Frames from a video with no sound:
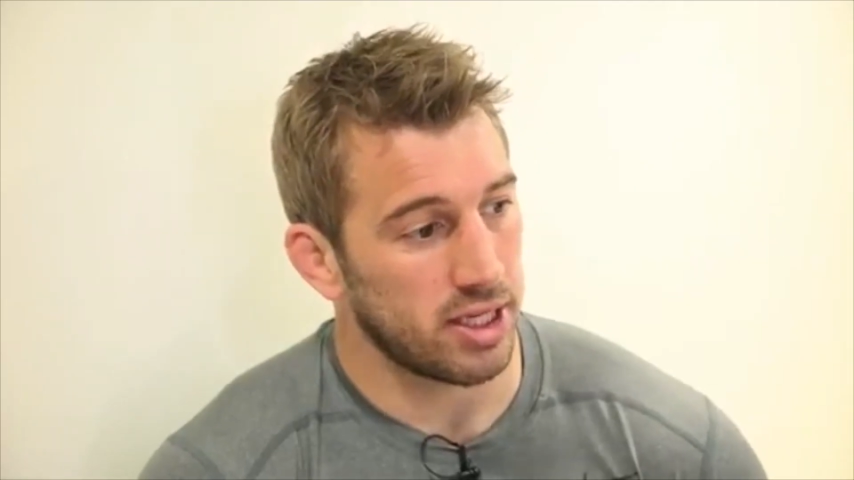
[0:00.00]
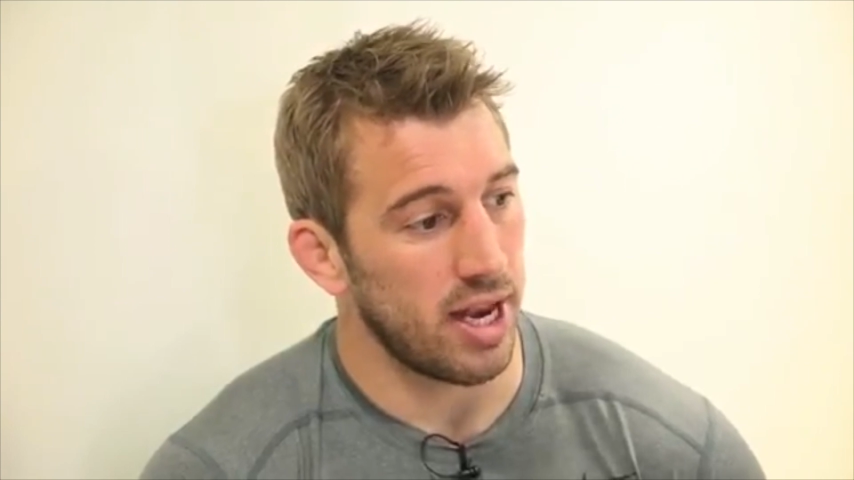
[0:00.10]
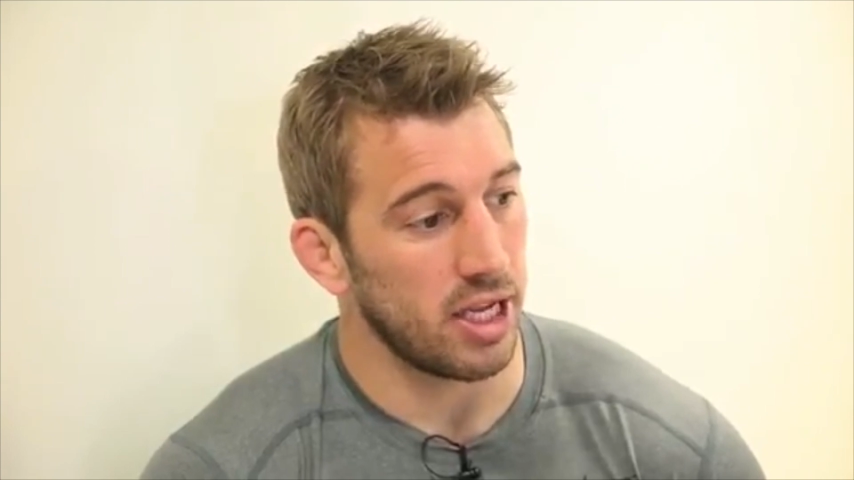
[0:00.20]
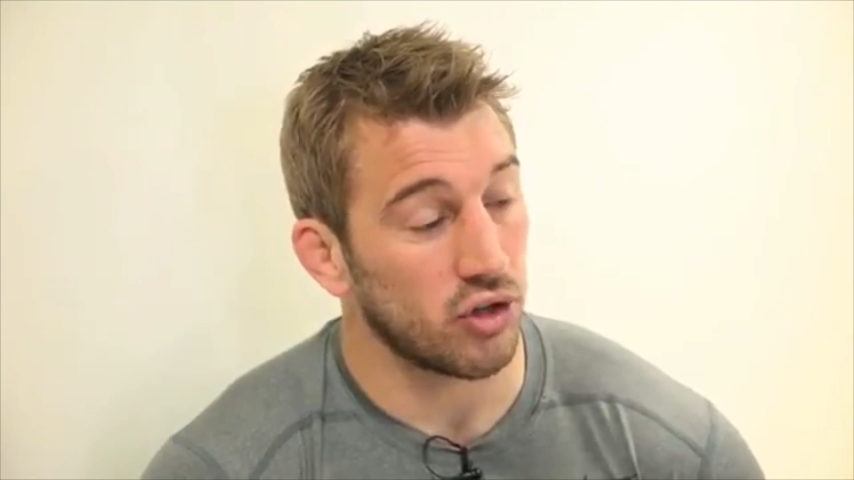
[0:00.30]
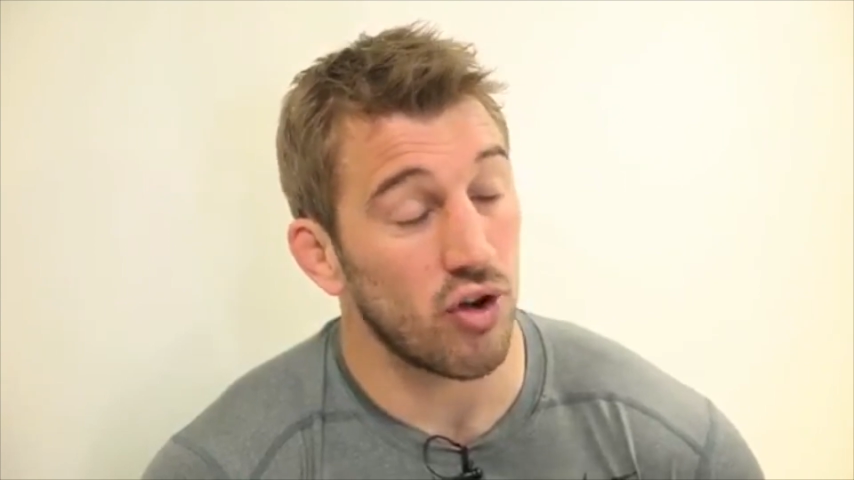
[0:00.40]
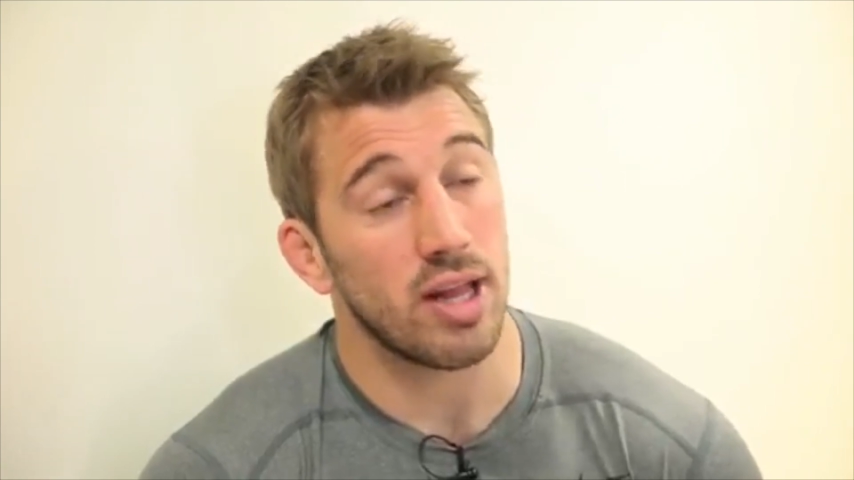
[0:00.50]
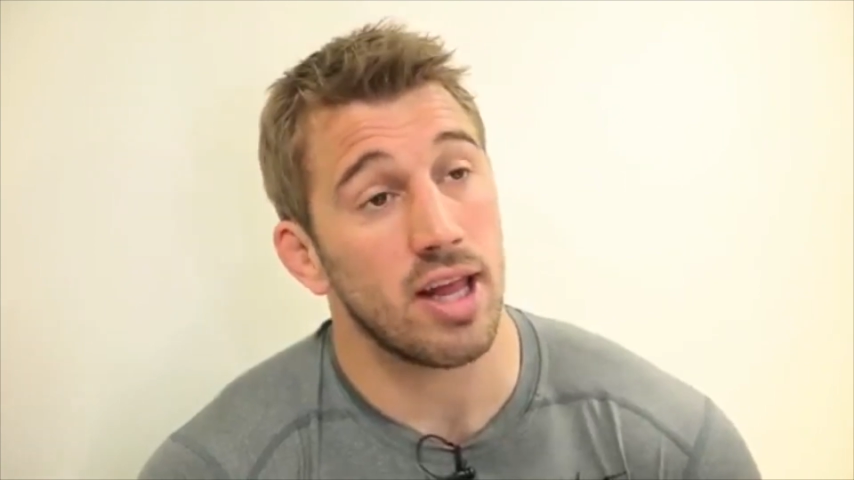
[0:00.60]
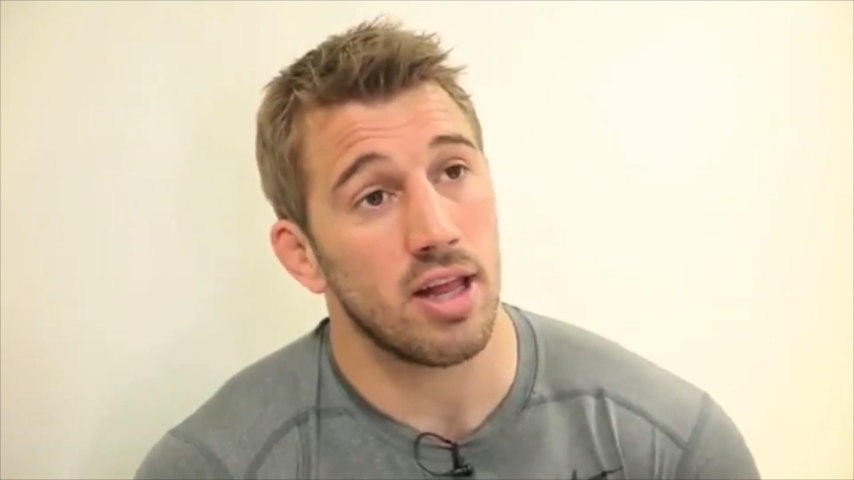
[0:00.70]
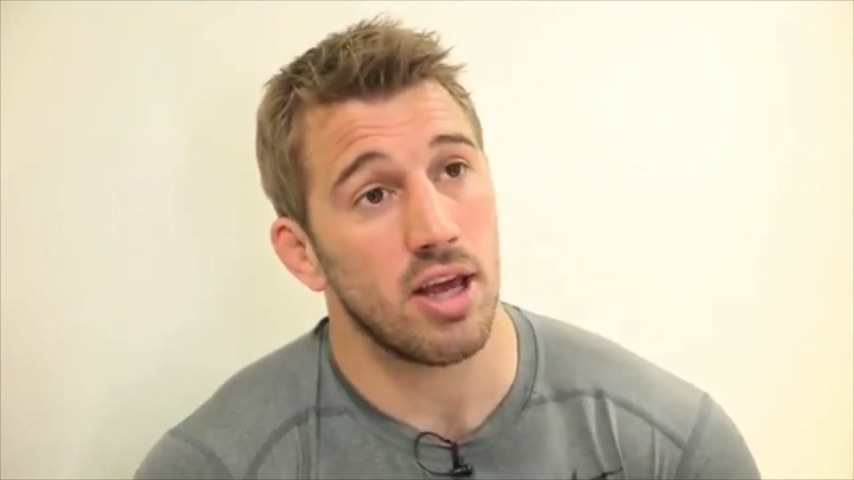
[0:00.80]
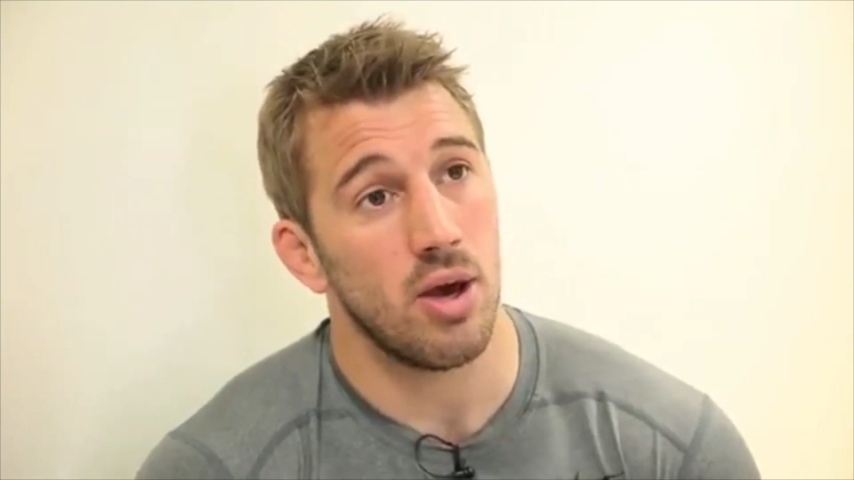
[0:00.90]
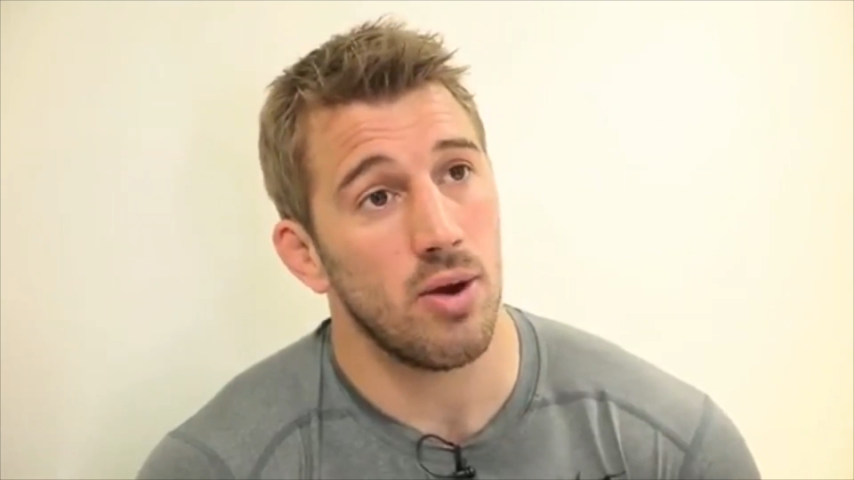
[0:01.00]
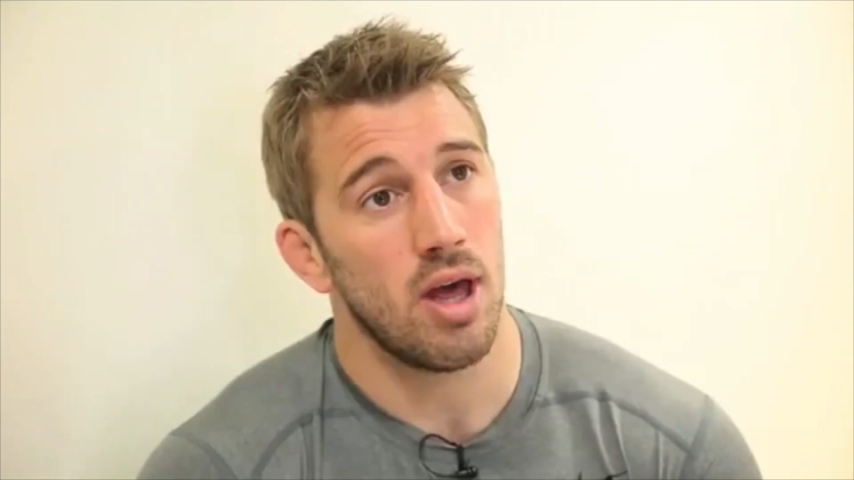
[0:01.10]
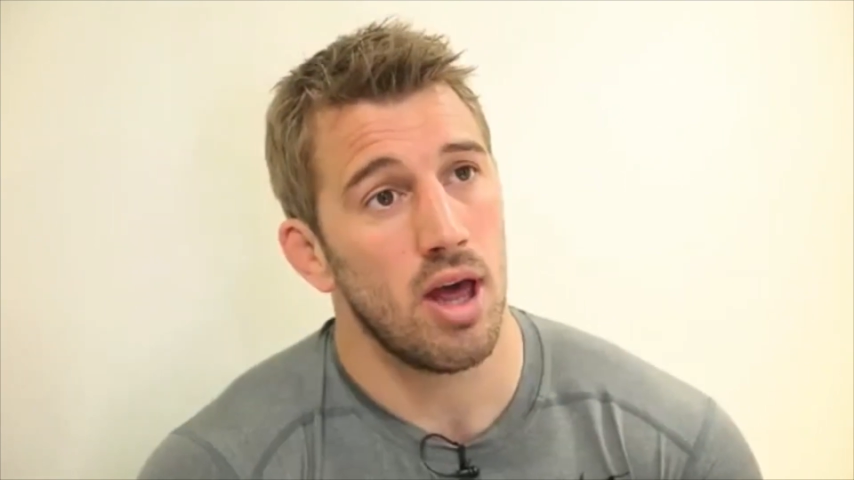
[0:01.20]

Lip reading: get it straight into you.